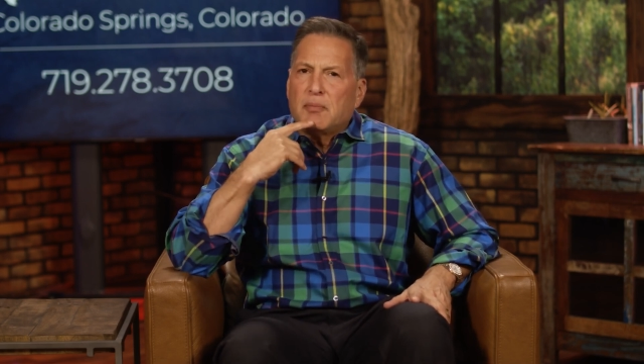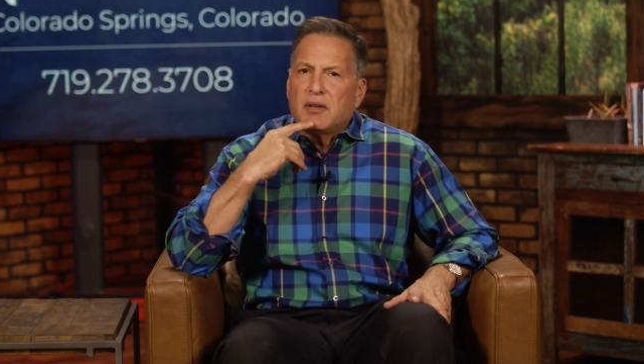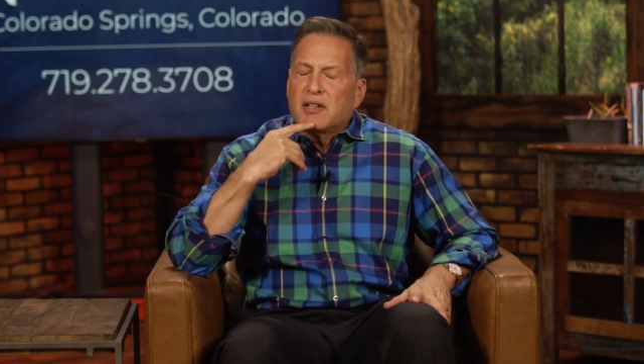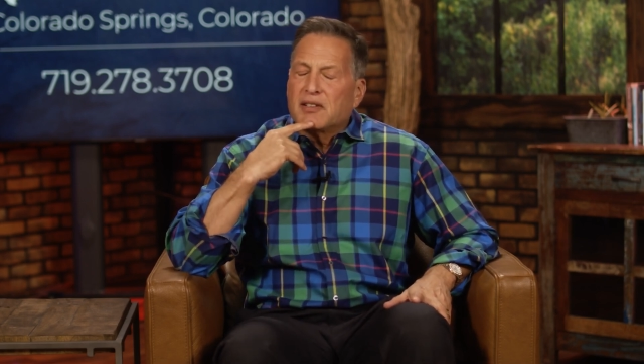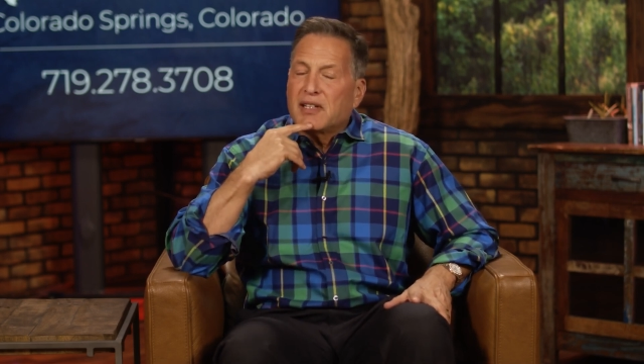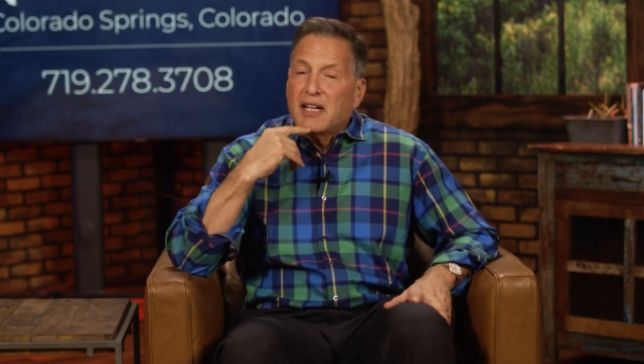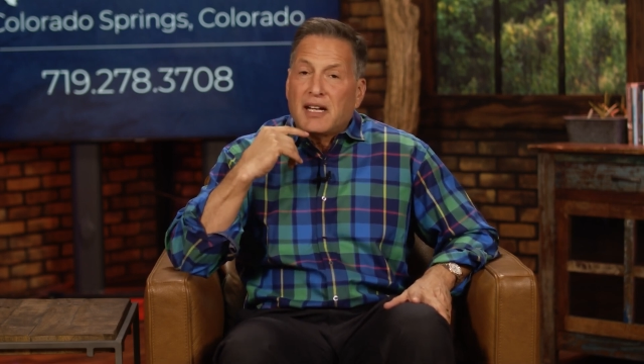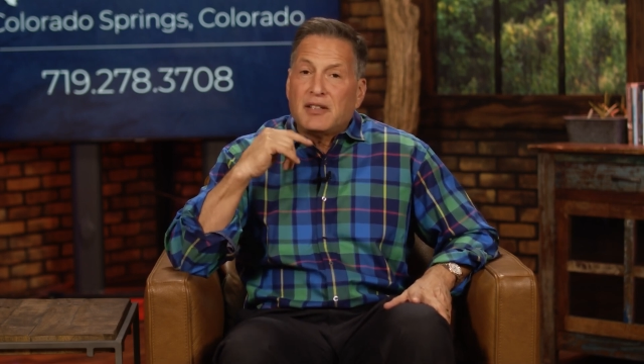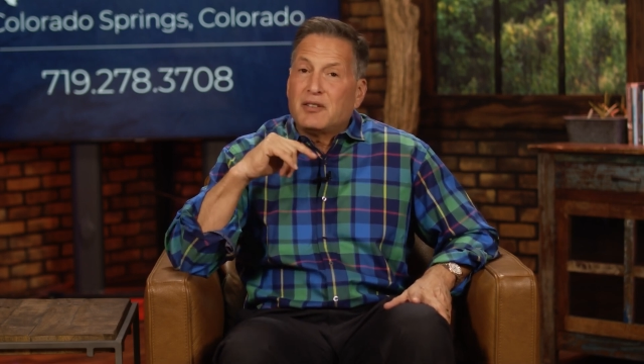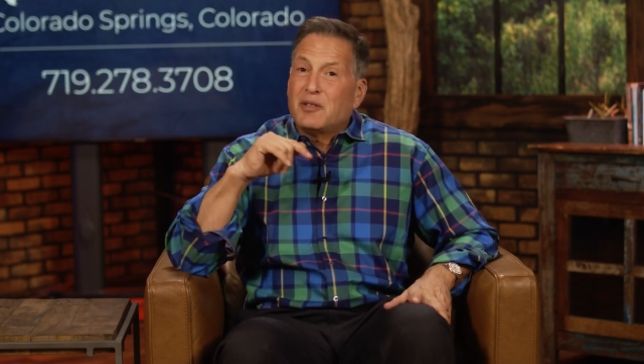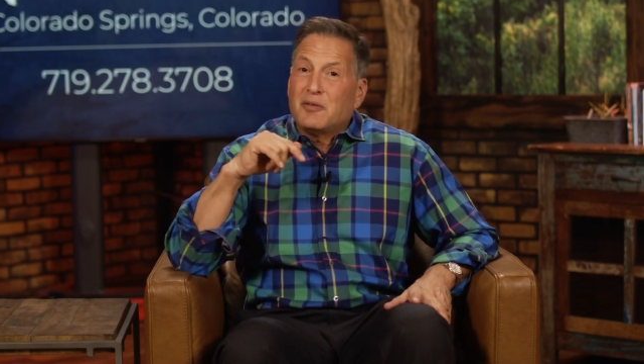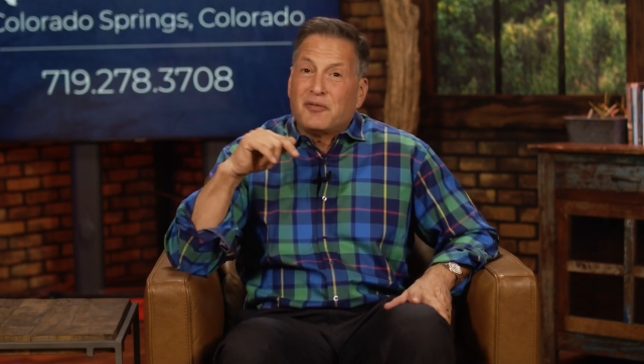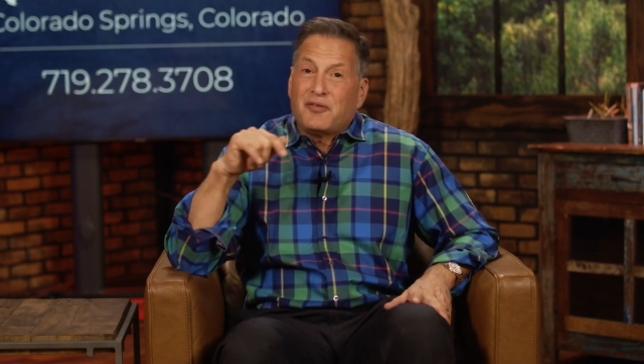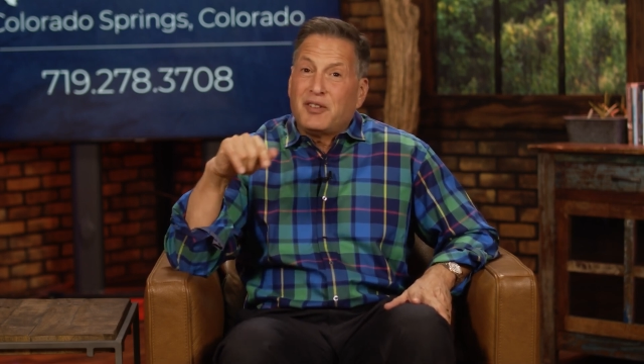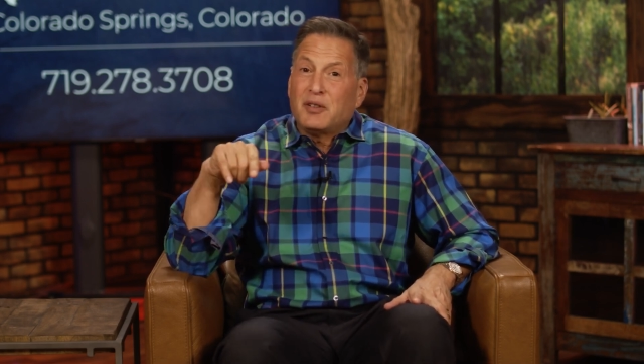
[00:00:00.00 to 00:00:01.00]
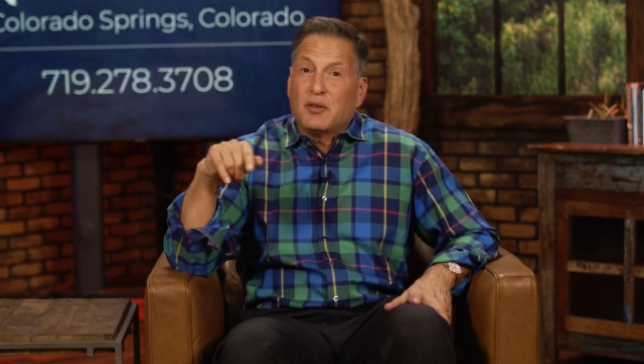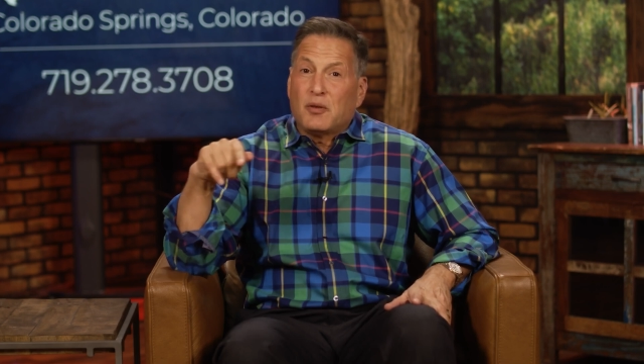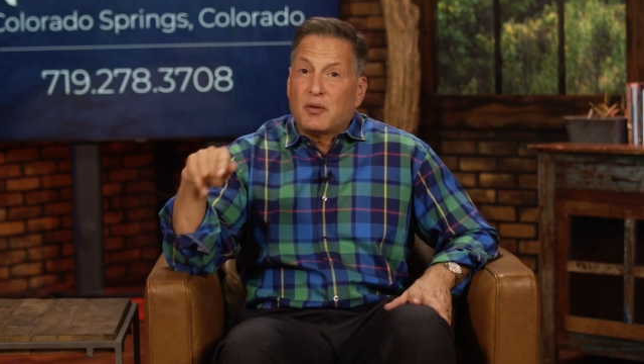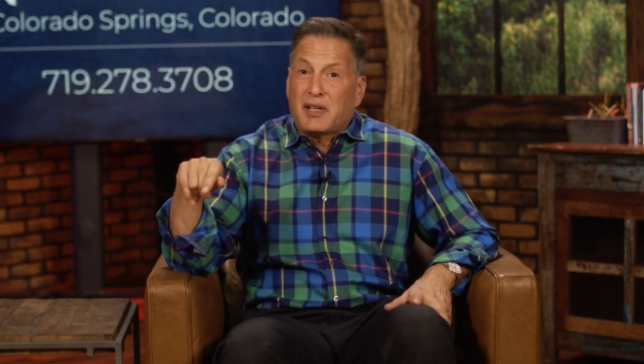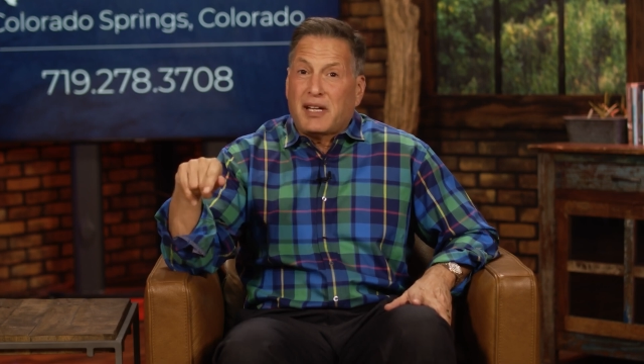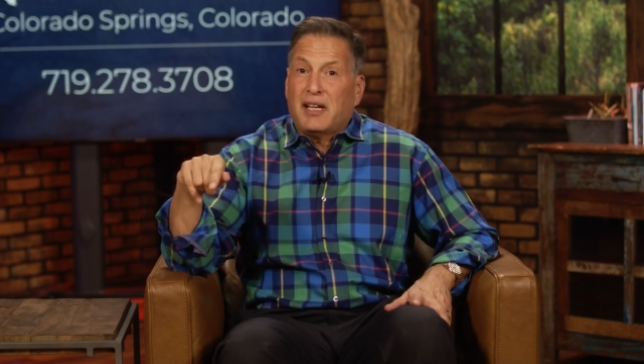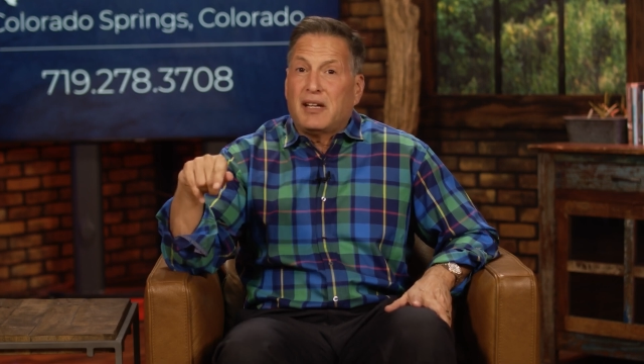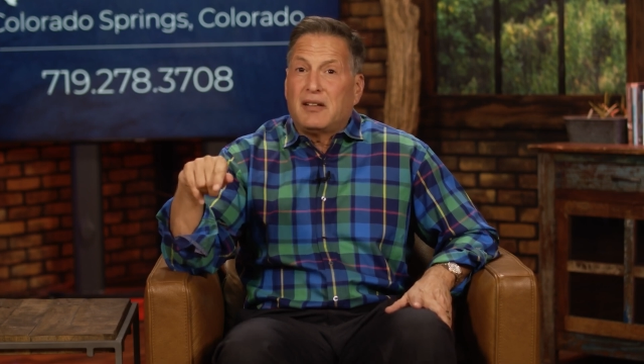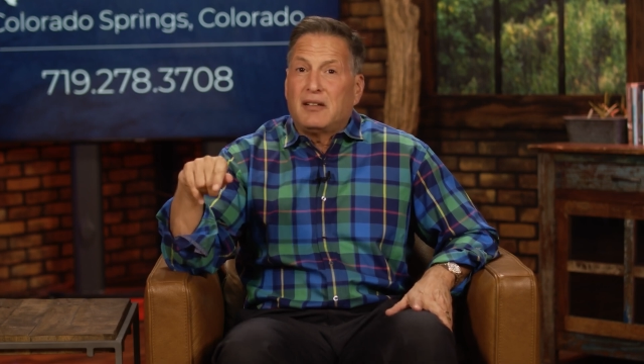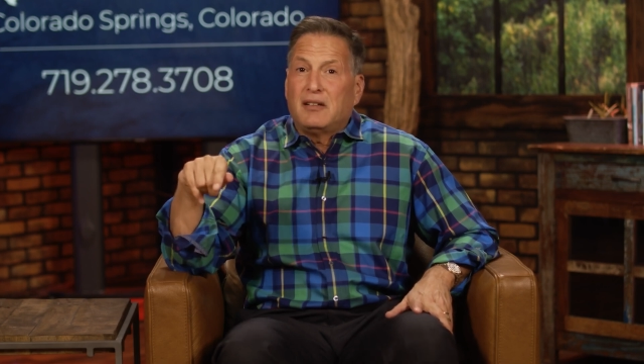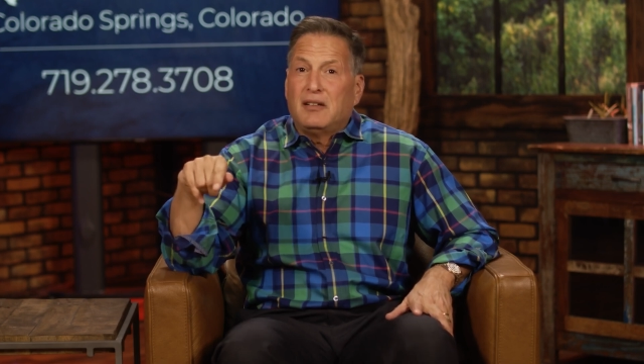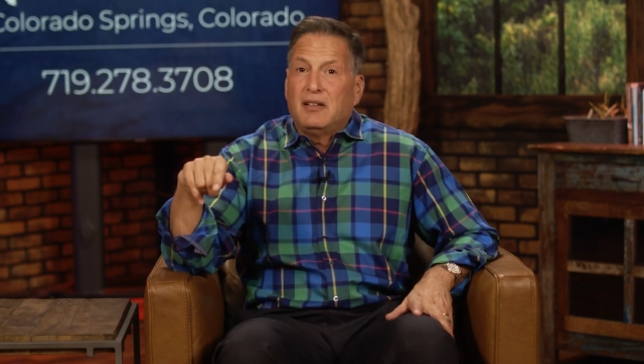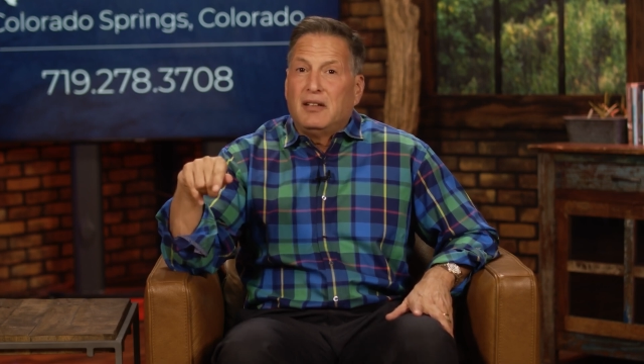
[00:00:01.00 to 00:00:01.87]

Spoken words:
because I don't feel okay.